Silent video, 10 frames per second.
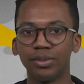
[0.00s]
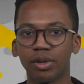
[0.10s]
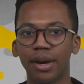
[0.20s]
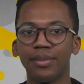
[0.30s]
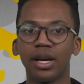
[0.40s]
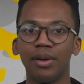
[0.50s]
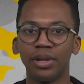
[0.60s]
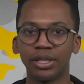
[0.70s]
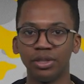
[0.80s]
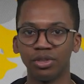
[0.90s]
subscribe to
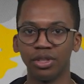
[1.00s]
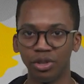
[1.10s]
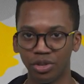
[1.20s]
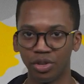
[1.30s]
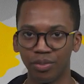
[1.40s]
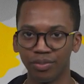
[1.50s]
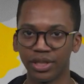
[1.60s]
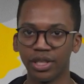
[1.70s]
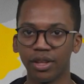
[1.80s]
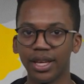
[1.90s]
Complex News on YouTube.
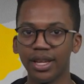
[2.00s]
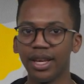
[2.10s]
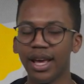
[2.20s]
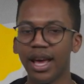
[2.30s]
Until then,